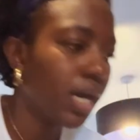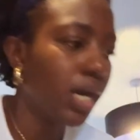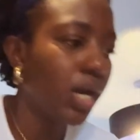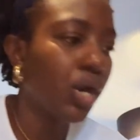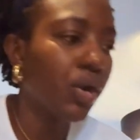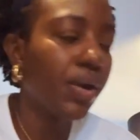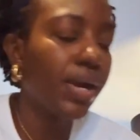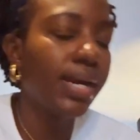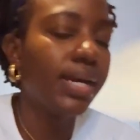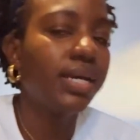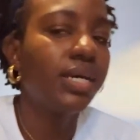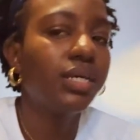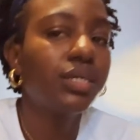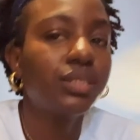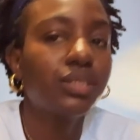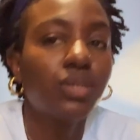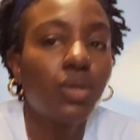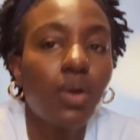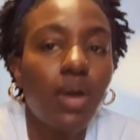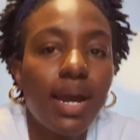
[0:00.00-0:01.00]
All right,
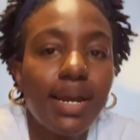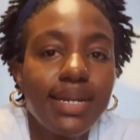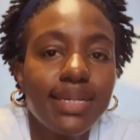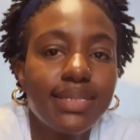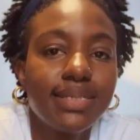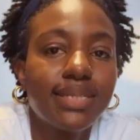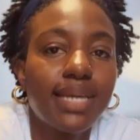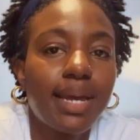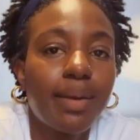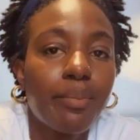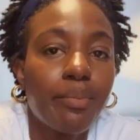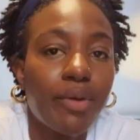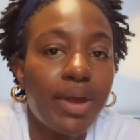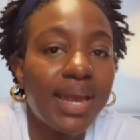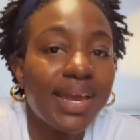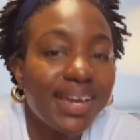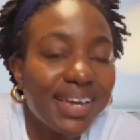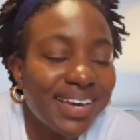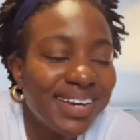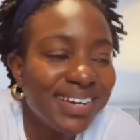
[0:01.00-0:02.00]
so I need to take a
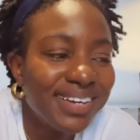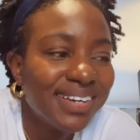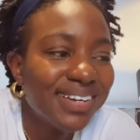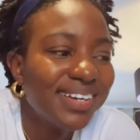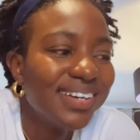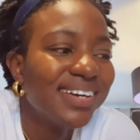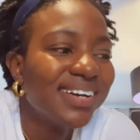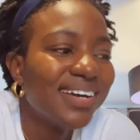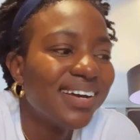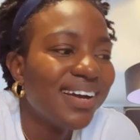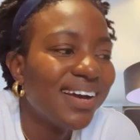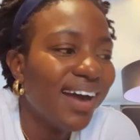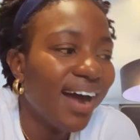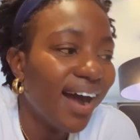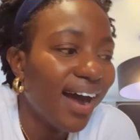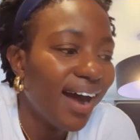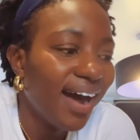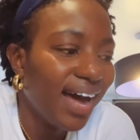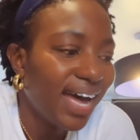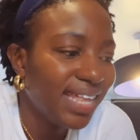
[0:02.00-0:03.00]
break
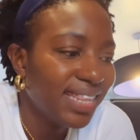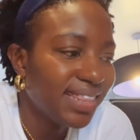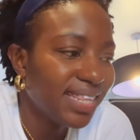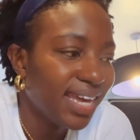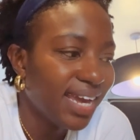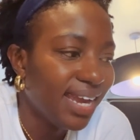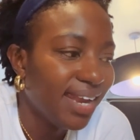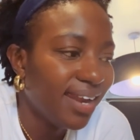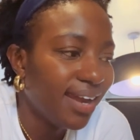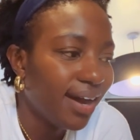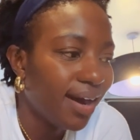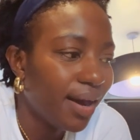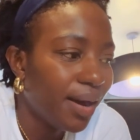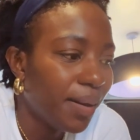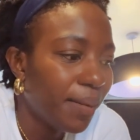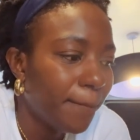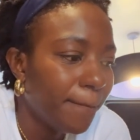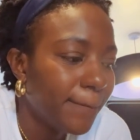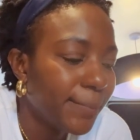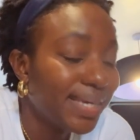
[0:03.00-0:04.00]
and then
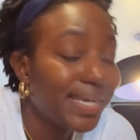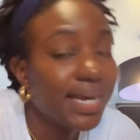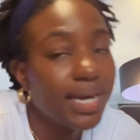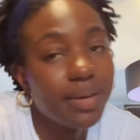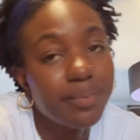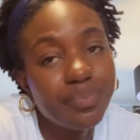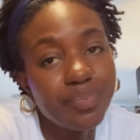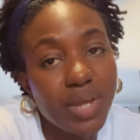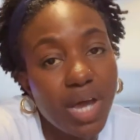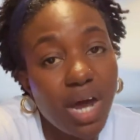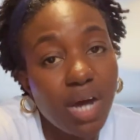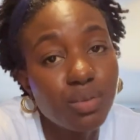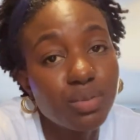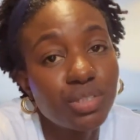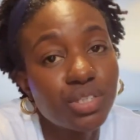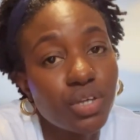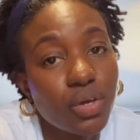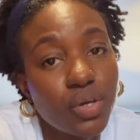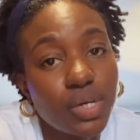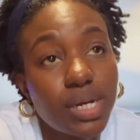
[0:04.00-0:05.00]
I will
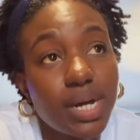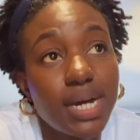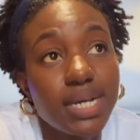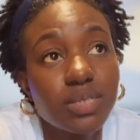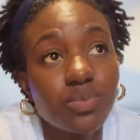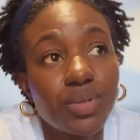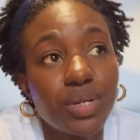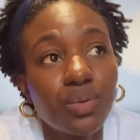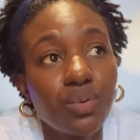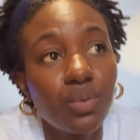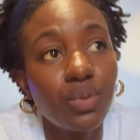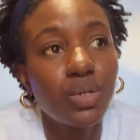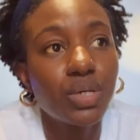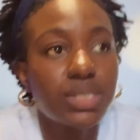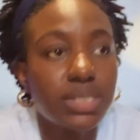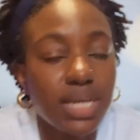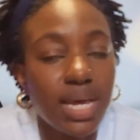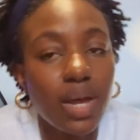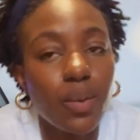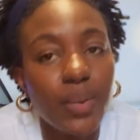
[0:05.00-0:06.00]
show you guys what it all
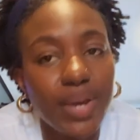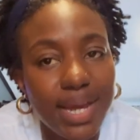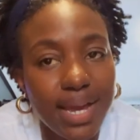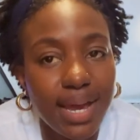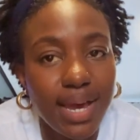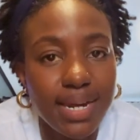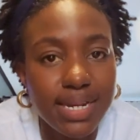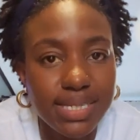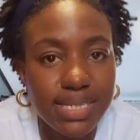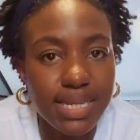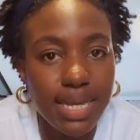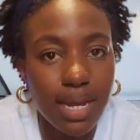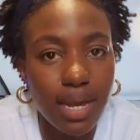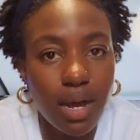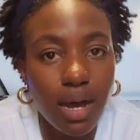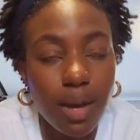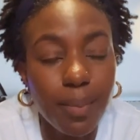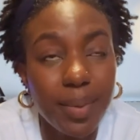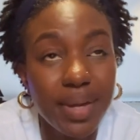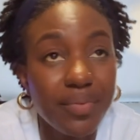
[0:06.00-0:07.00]
looks like when I kind of set it
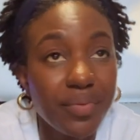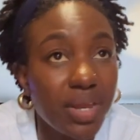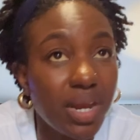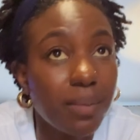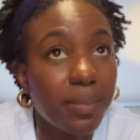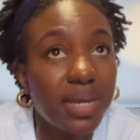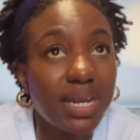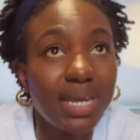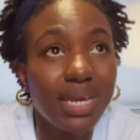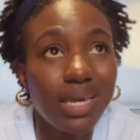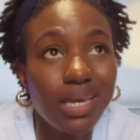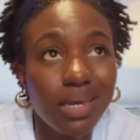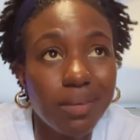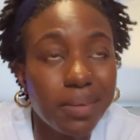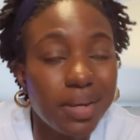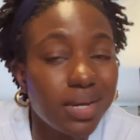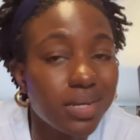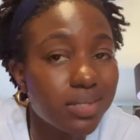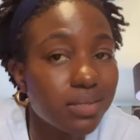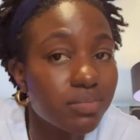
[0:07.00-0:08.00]
up, and then I'm gonna eat
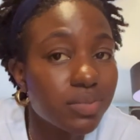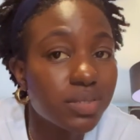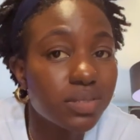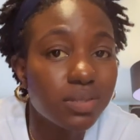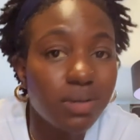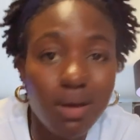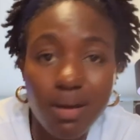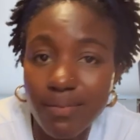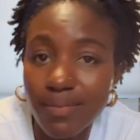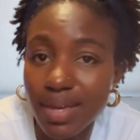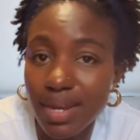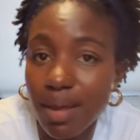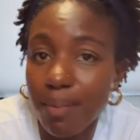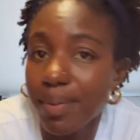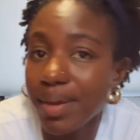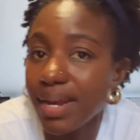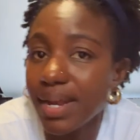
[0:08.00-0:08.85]
because I'm starving. I